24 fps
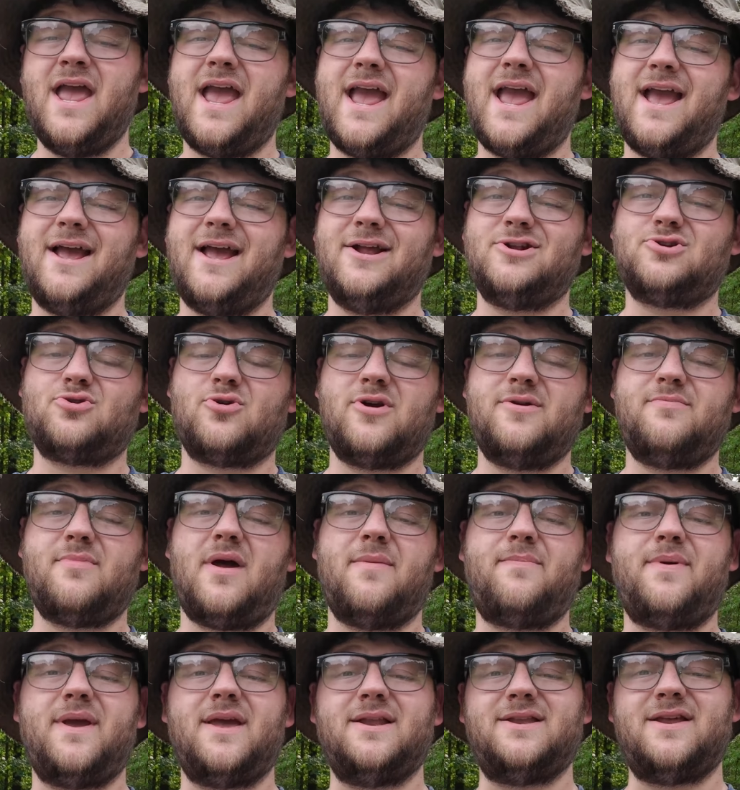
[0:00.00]
Android might
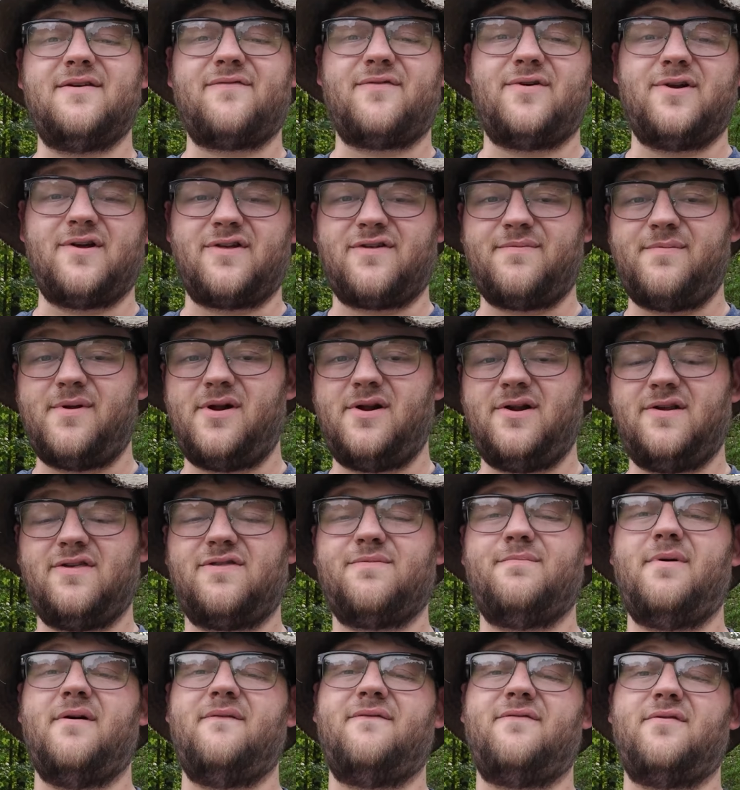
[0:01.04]
be a different experience,
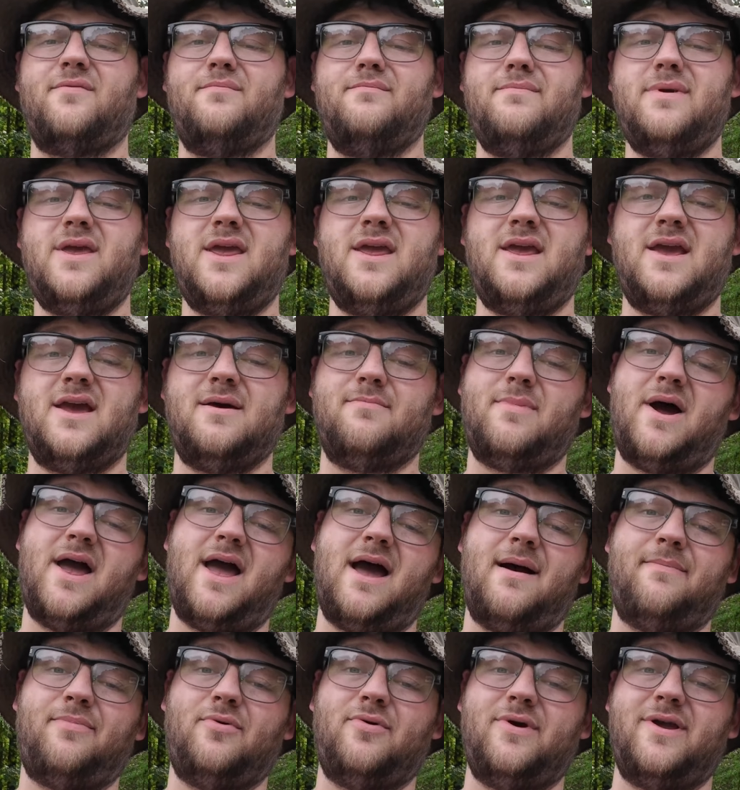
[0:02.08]
but for me and my
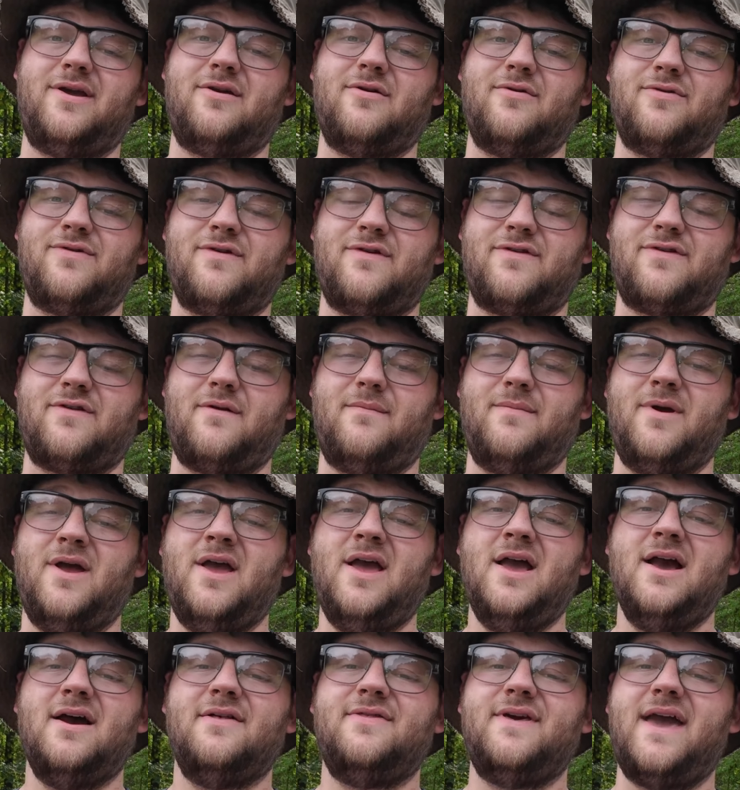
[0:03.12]
Apple ecosystem,
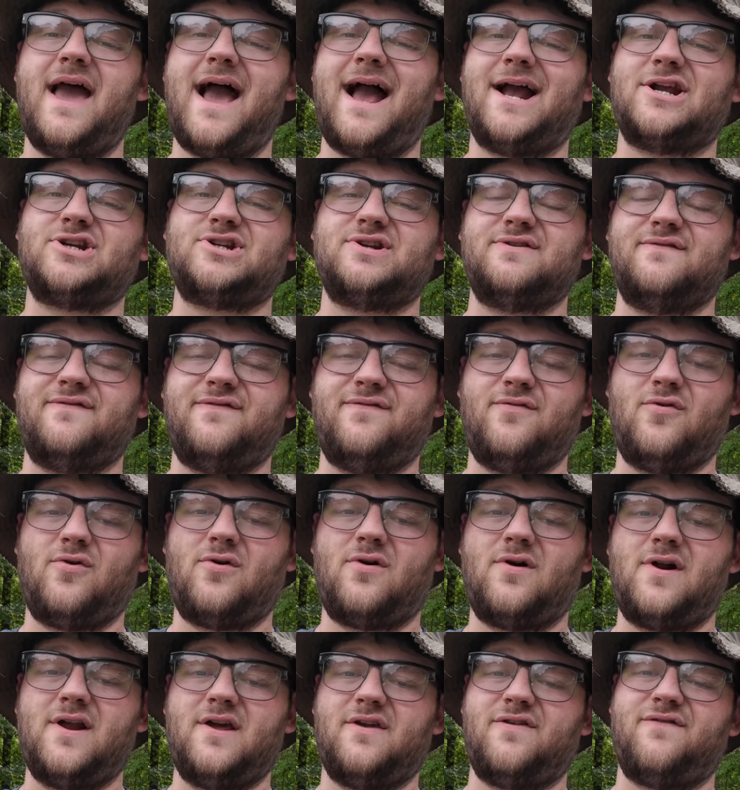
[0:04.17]
the Action
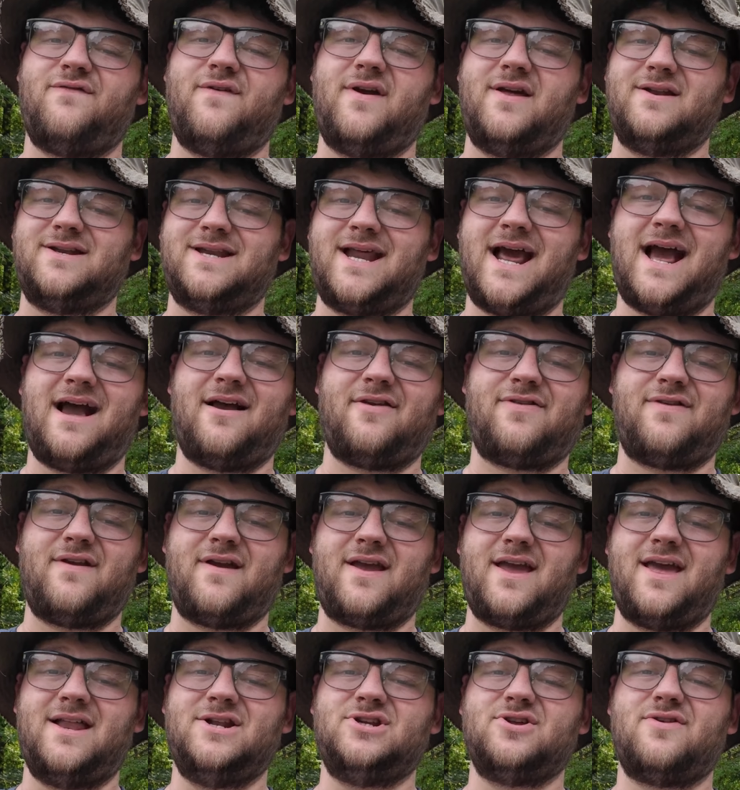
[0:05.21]
4 is fantastic
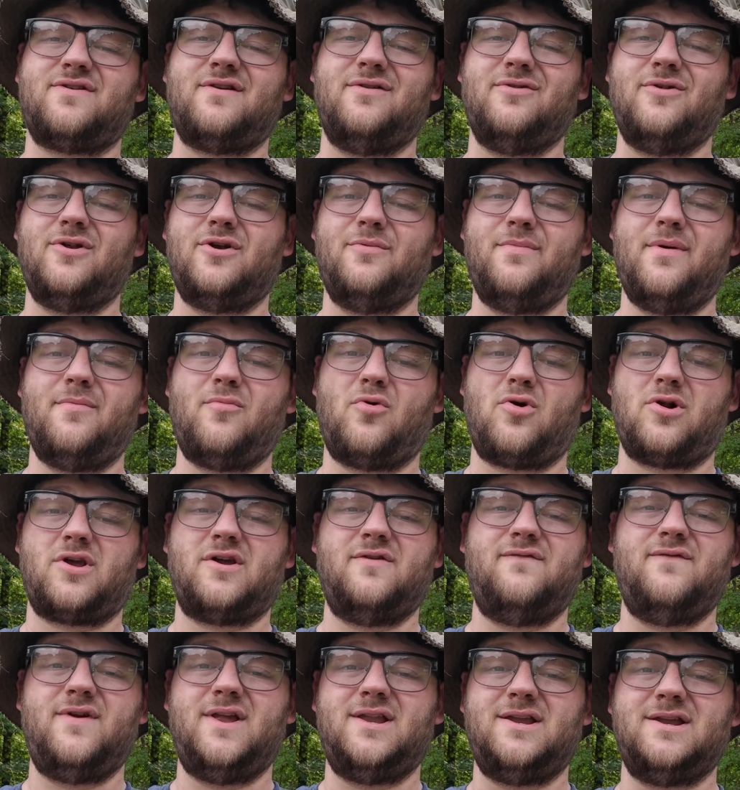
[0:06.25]
and just a little bit more
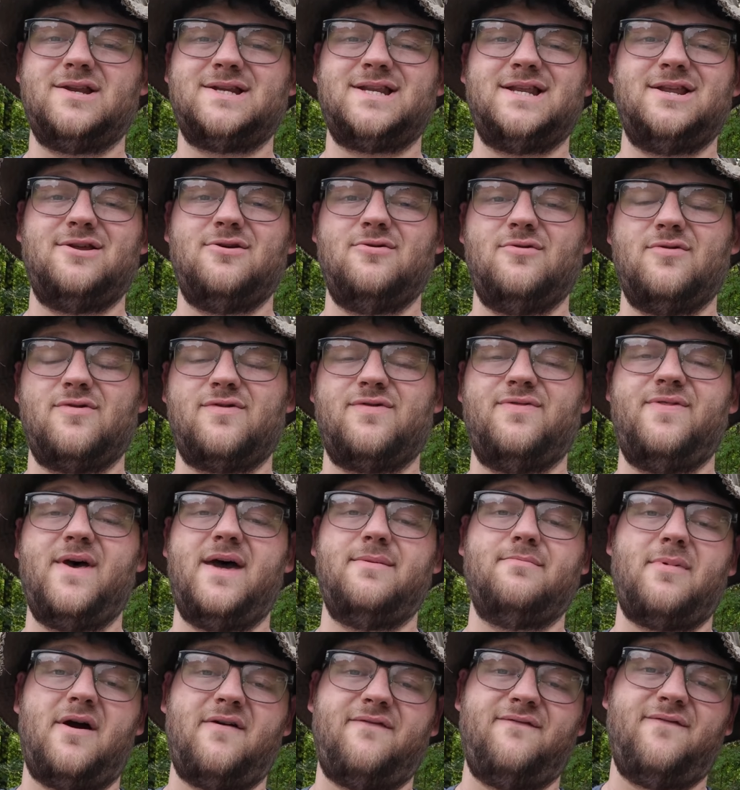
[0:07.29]
convenient to use than
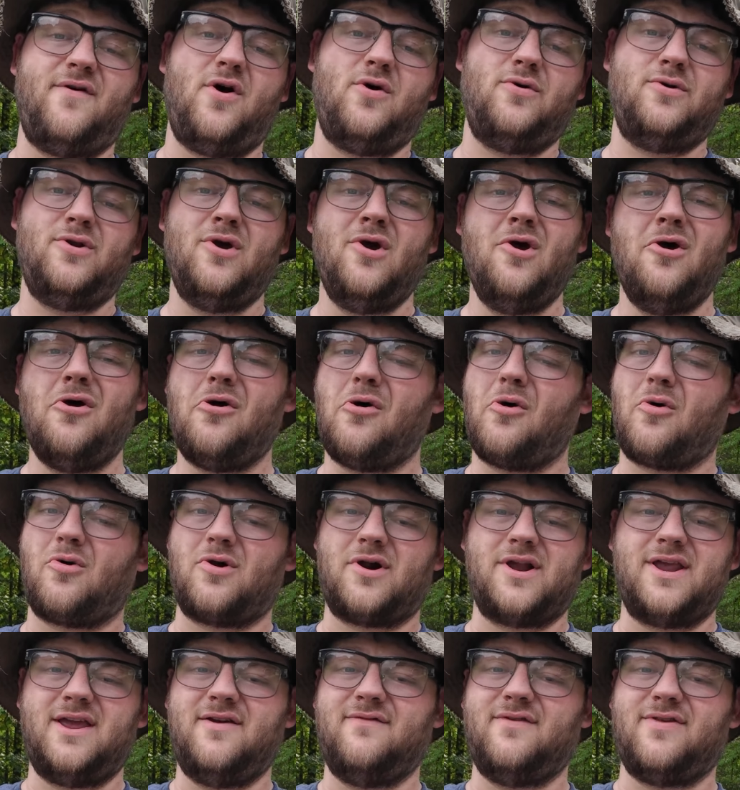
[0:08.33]
my phone or
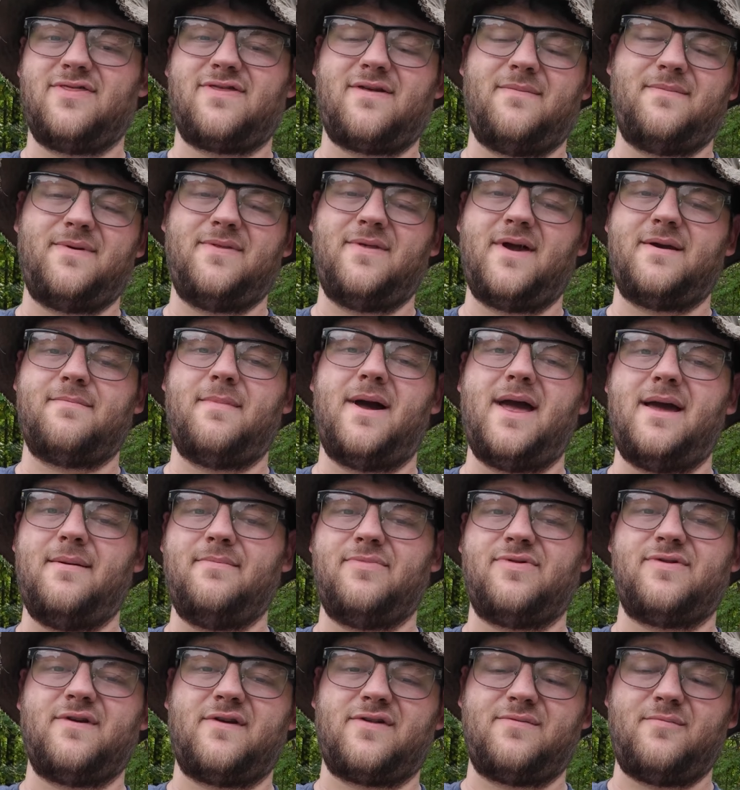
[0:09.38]
even something like my
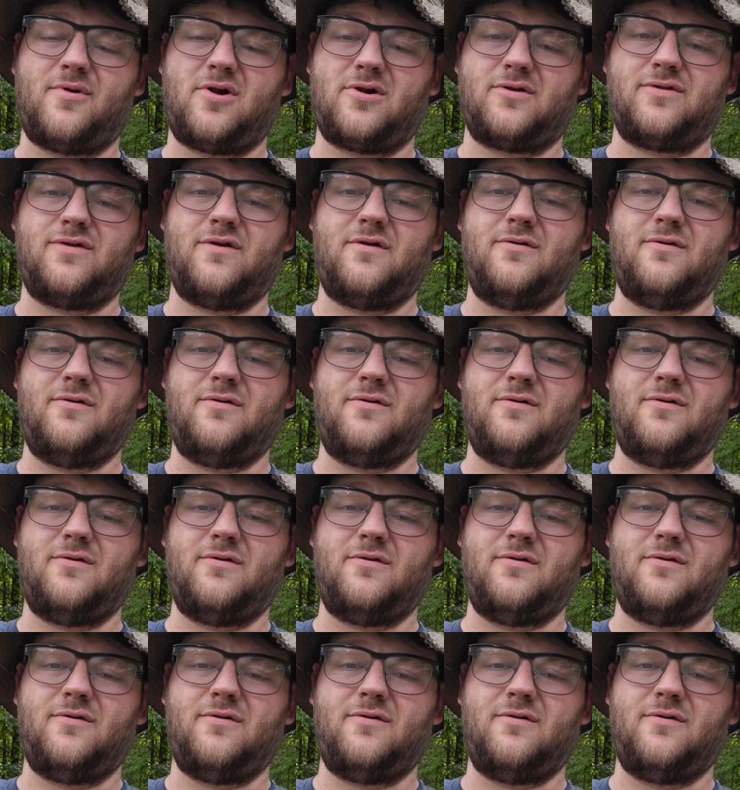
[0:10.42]
M6 Mark II.